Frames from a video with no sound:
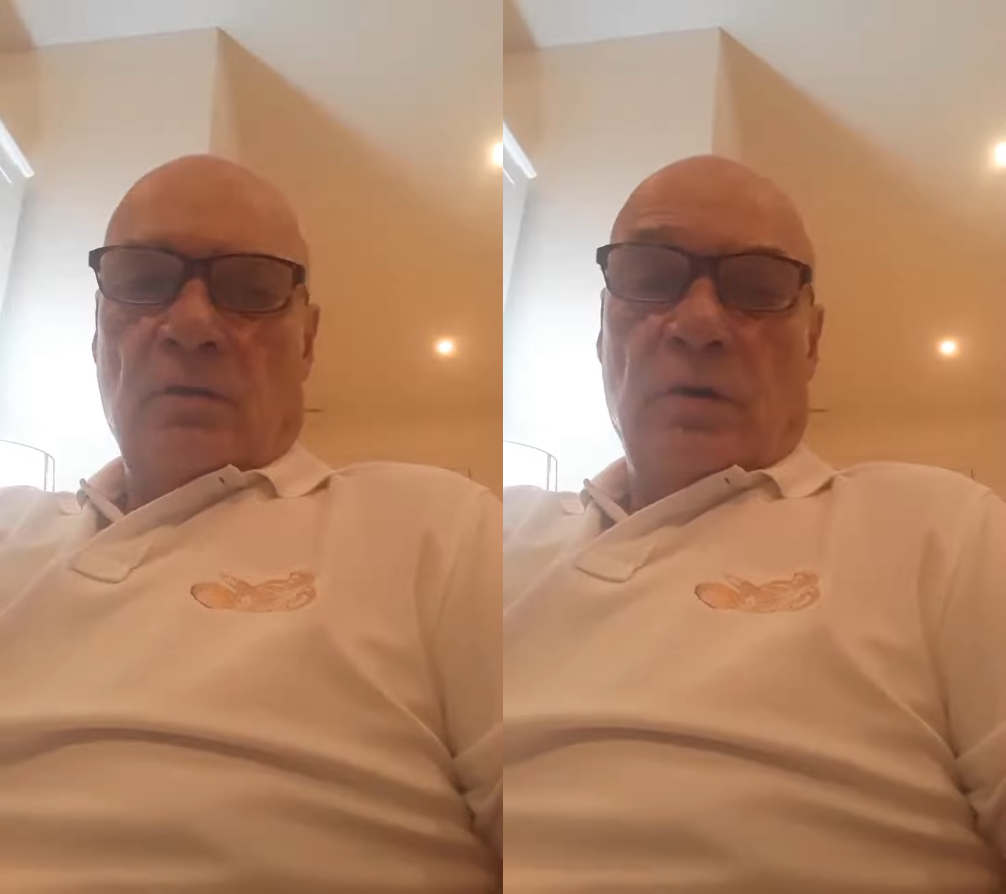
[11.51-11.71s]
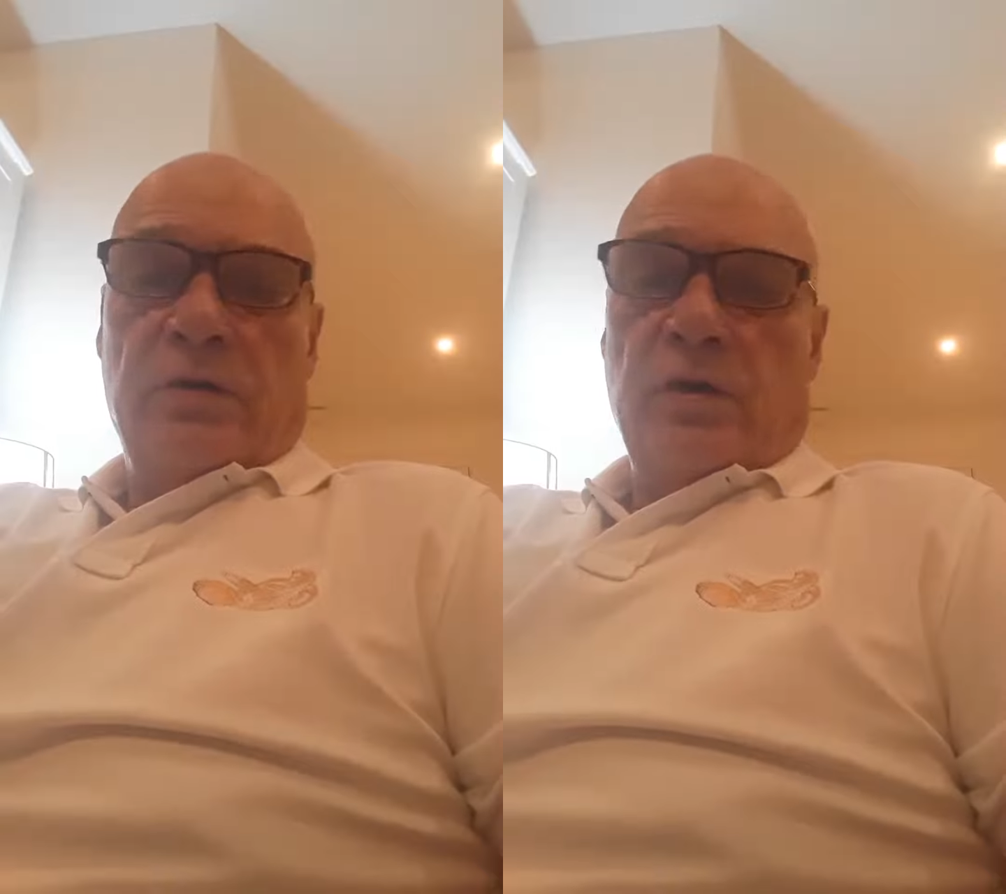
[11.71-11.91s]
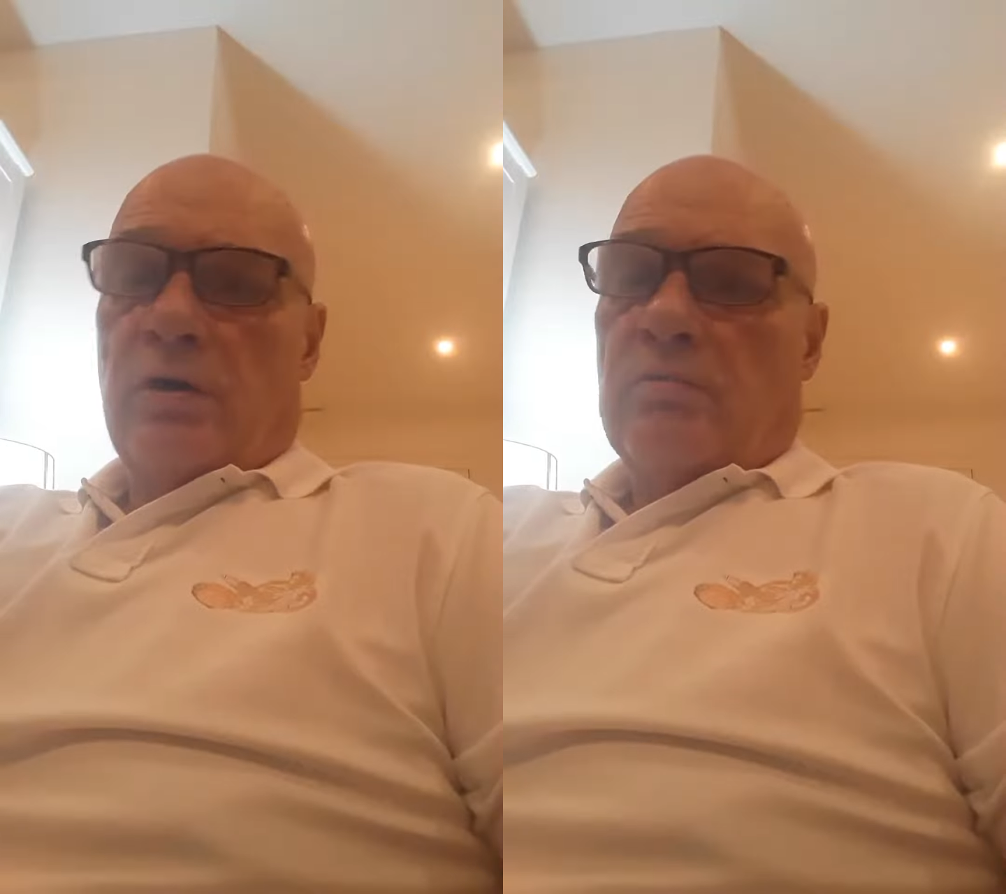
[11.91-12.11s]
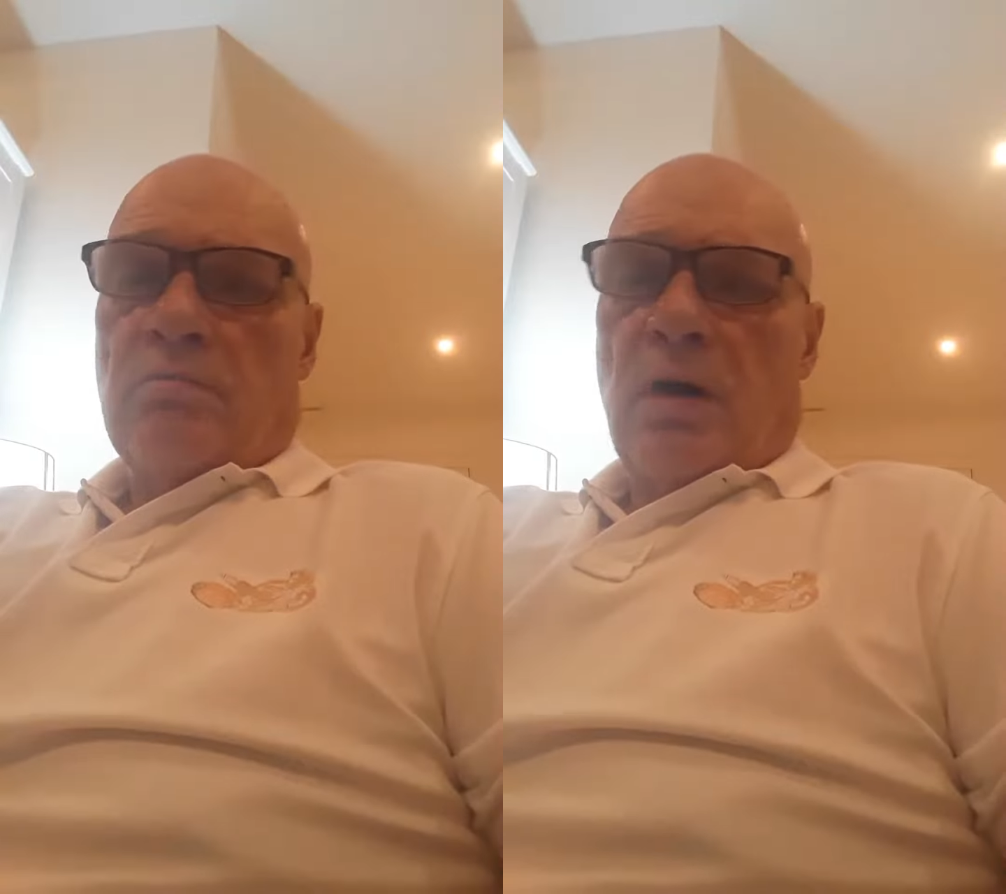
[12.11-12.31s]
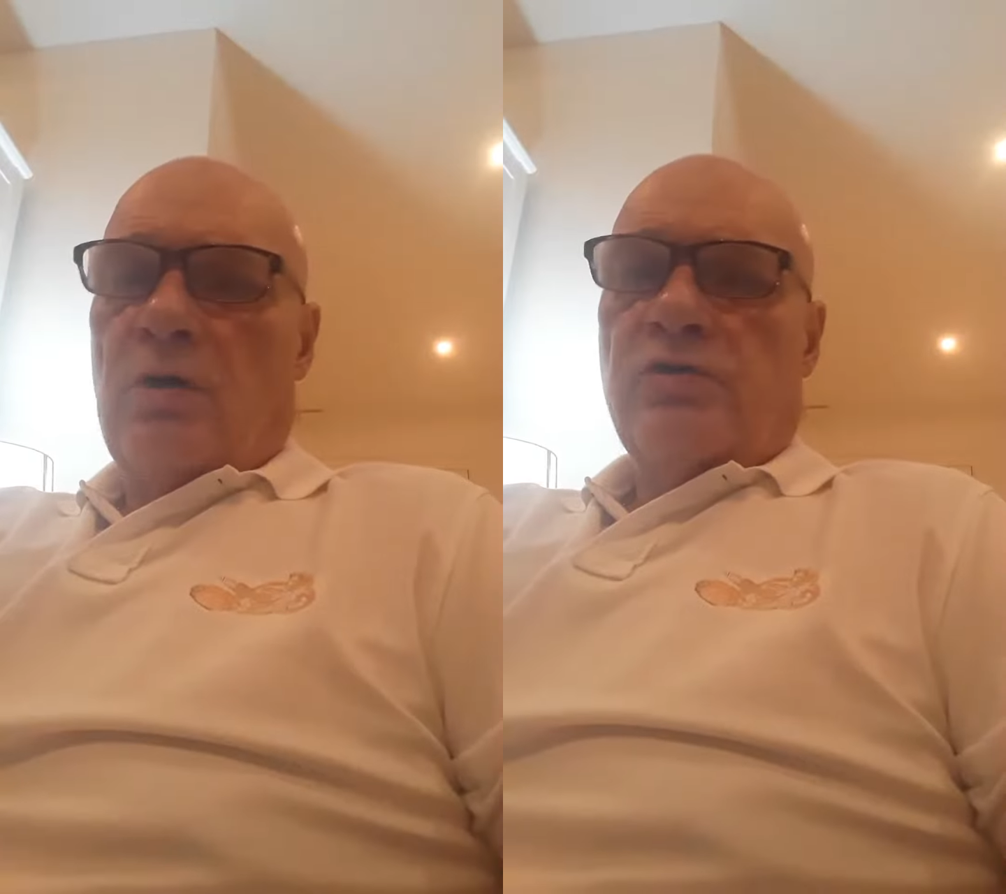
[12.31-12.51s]
with your
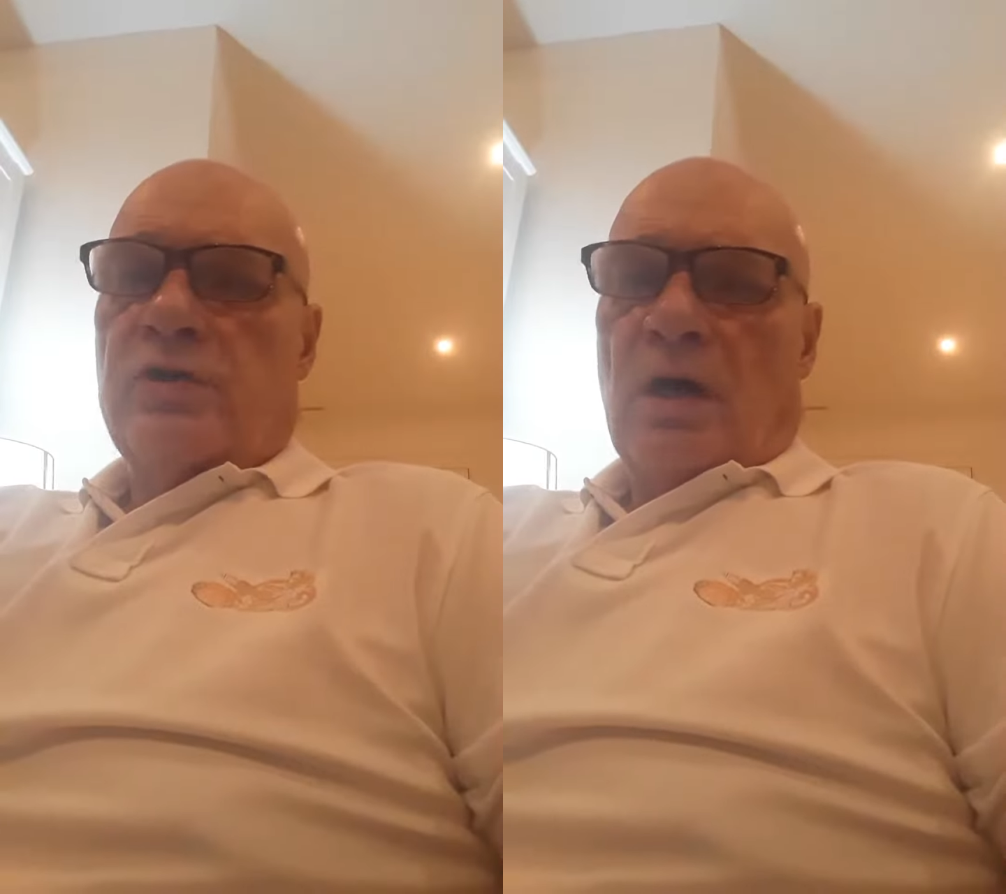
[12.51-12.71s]
most